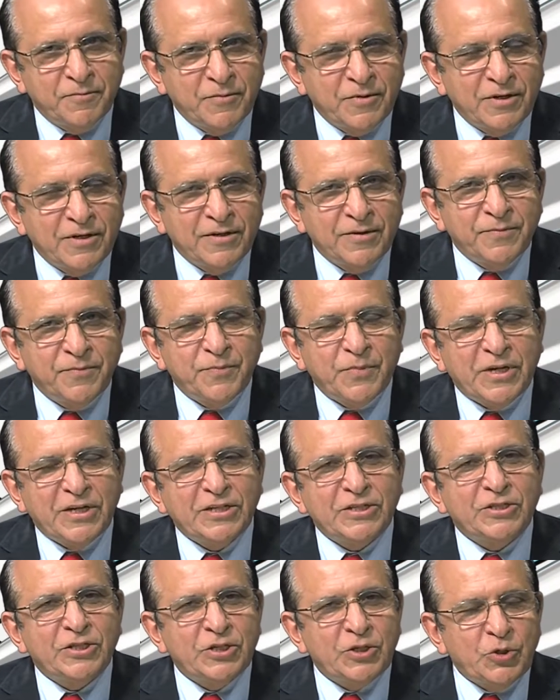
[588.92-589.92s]

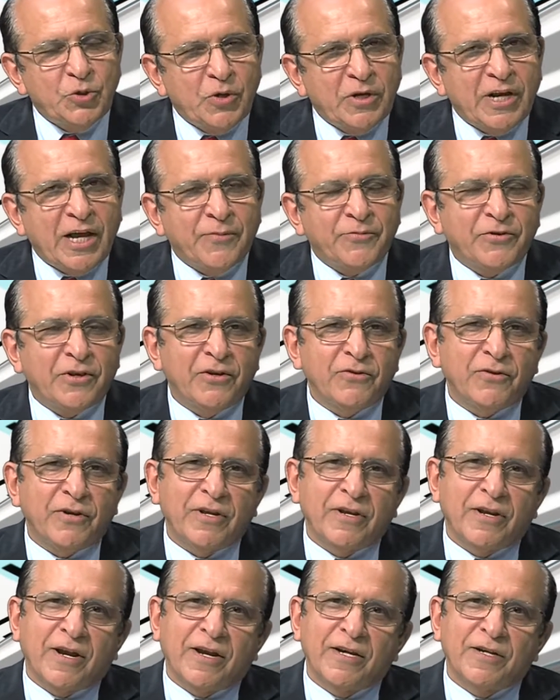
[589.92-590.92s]
Pareshji, you are
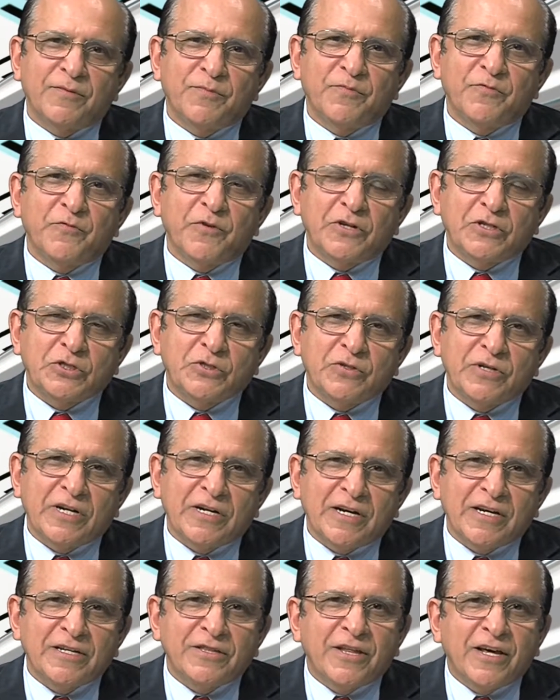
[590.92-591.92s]
absolutely right.
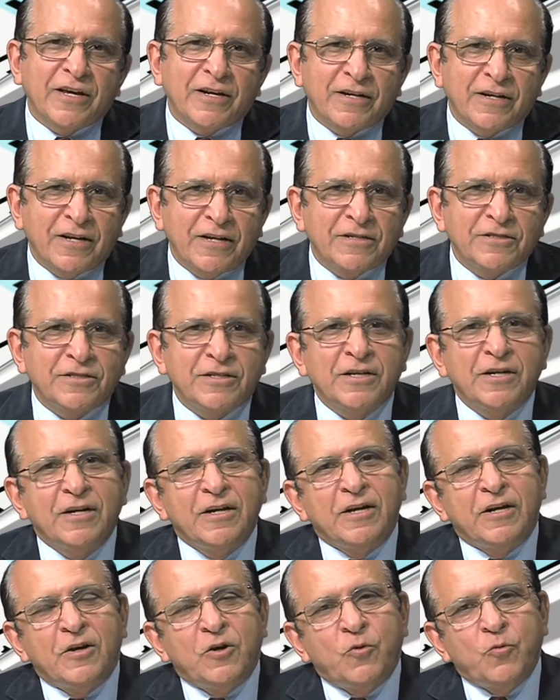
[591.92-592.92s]
Fortunately, there is.
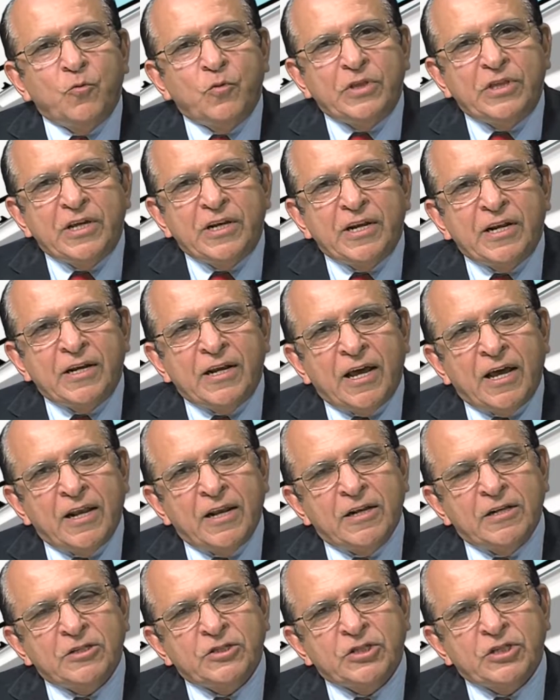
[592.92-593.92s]
Within an
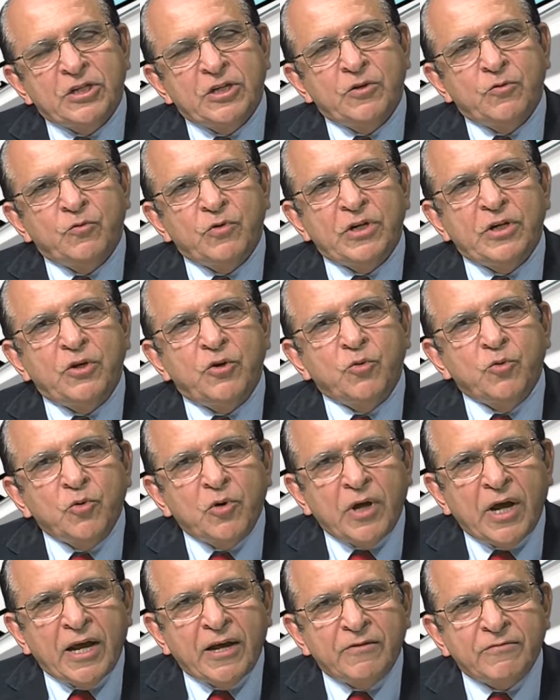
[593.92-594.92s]
LLC, we do
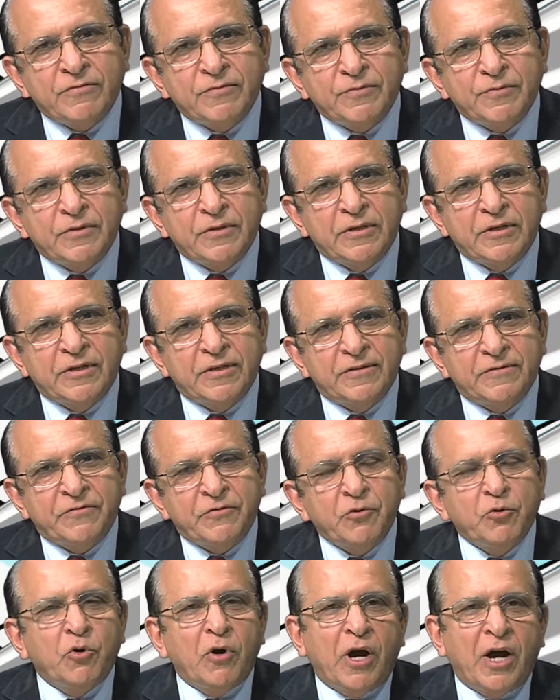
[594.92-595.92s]
have a
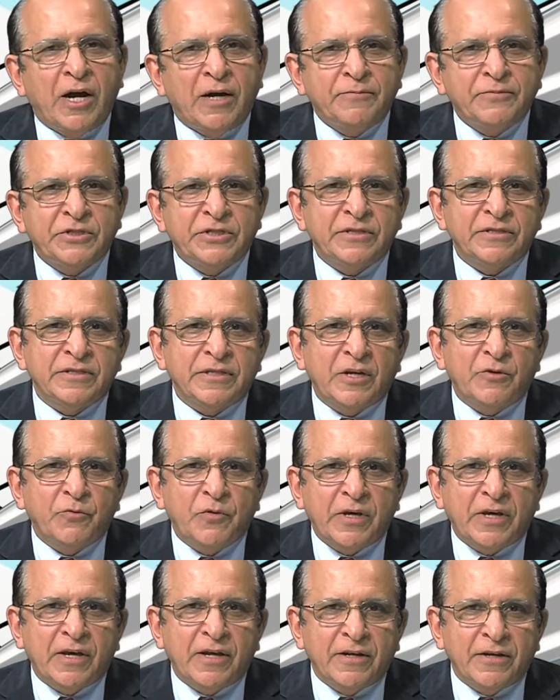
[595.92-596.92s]
few options that
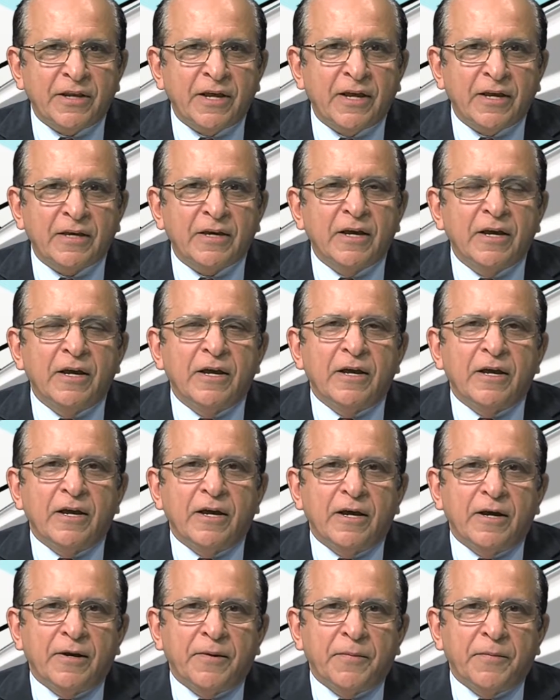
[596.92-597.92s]
we can take.
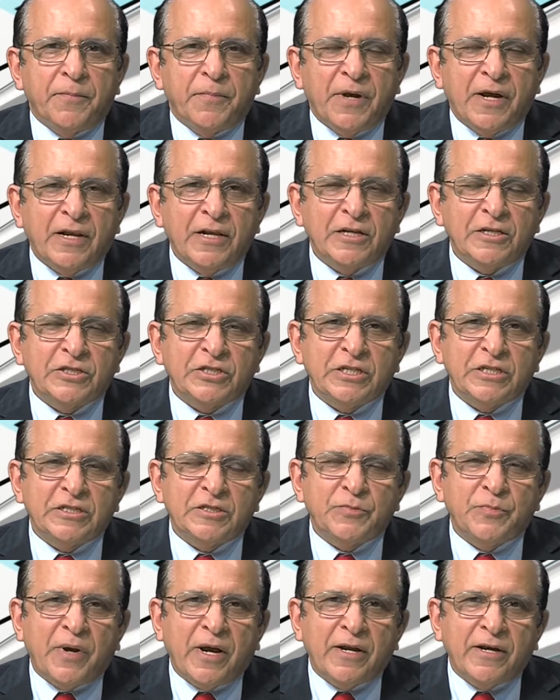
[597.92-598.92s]

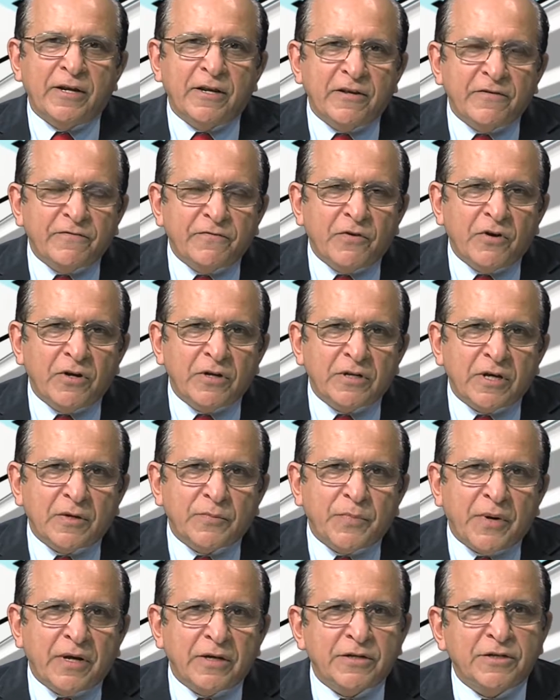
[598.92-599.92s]
LLCs by default are
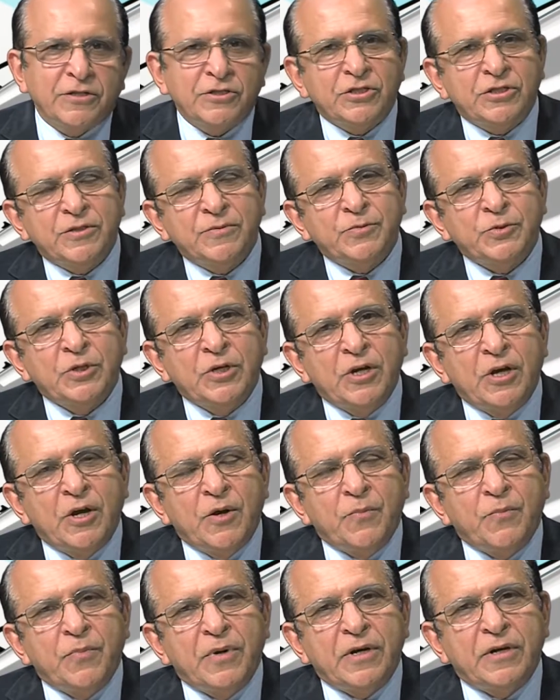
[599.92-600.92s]
partnerships,
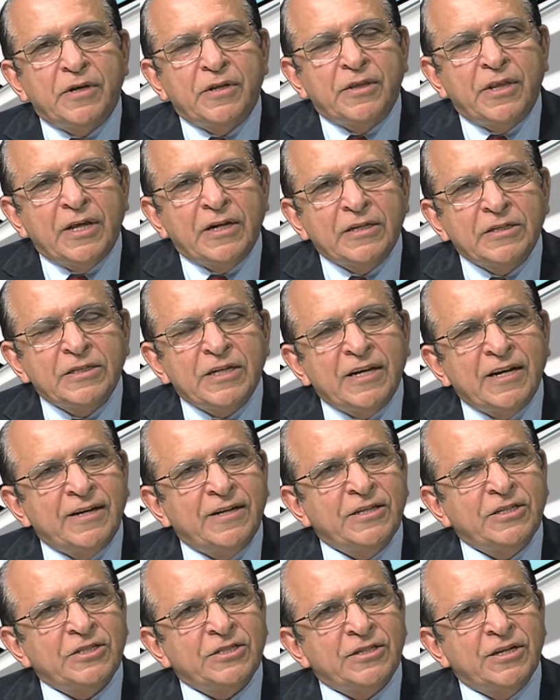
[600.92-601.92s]
but there is an
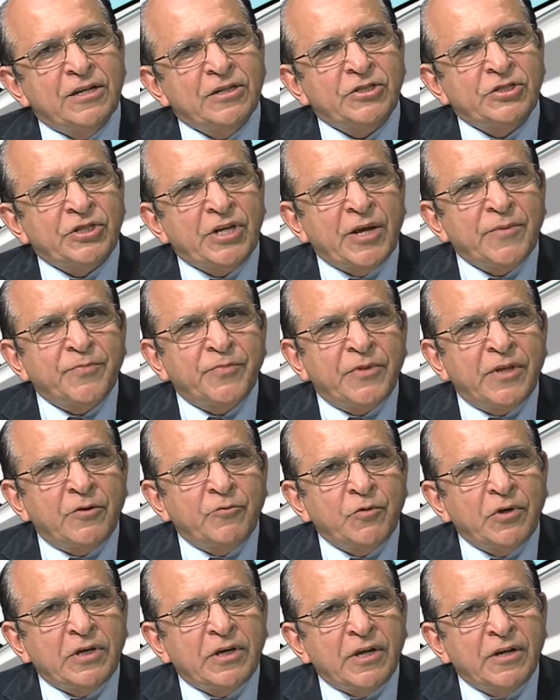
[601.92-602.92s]
additional step that
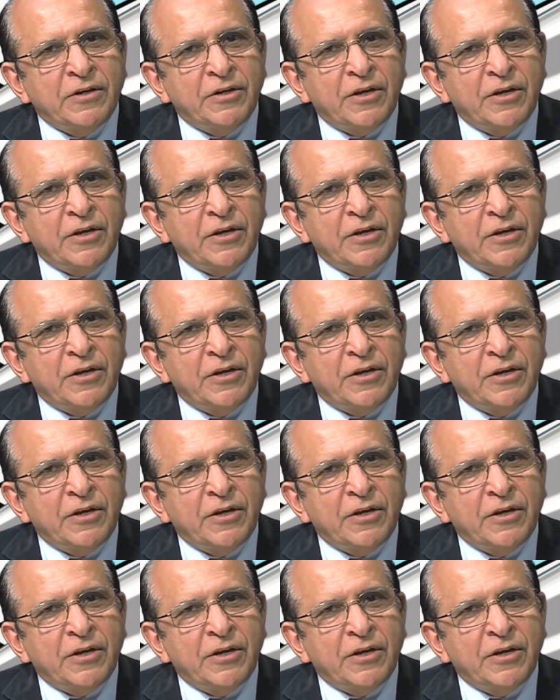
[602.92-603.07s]
we can